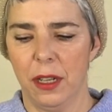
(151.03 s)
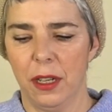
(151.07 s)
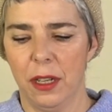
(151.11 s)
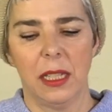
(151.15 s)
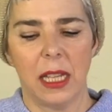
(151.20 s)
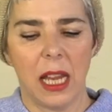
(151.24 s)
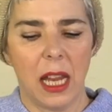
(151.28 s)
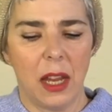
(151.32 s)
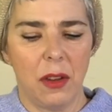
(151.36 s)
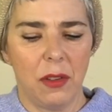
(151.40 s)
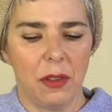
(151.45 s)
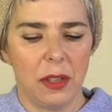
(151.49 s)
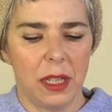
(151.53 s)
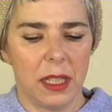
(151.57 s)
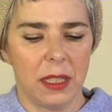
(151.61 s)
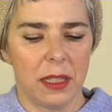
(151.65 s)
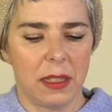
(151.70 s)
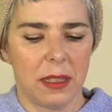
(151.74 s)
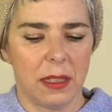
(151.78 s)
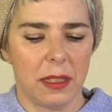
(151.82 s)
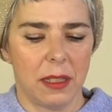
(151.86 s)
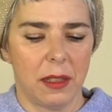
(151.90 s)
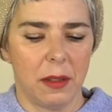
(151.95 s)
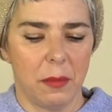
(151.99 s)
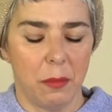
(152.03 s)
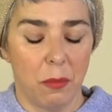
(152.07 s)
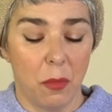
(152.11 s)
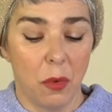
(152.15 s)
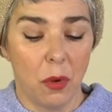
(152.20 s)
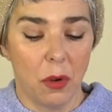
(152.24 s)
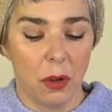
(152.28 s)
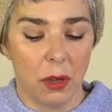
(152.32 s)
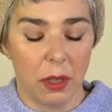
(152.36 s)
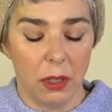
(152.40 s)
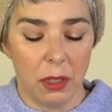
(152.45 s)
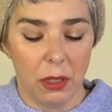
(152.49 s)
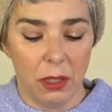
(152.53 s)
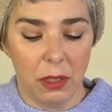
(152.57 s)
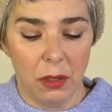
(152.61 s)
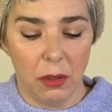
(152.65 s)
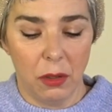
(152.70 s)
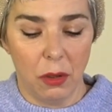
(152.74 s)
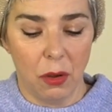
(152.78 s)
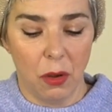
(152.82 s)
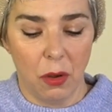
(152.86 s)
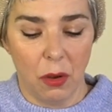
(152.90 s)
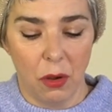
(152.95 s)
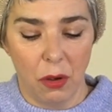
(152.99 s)
Now it's more
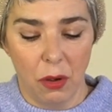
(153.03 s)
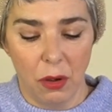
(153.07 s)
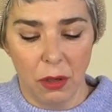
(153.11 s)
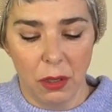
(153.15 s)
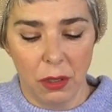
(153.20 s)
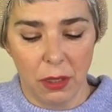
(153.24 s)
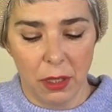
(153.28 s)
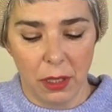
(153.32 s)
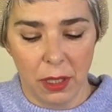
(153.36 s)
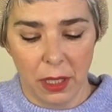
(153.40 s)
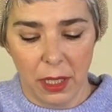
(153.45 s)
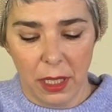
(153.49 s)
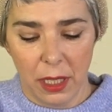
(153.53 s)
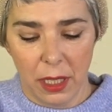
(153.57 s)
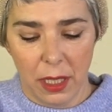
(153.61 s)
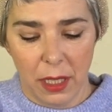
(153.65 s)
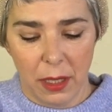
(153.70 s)
long,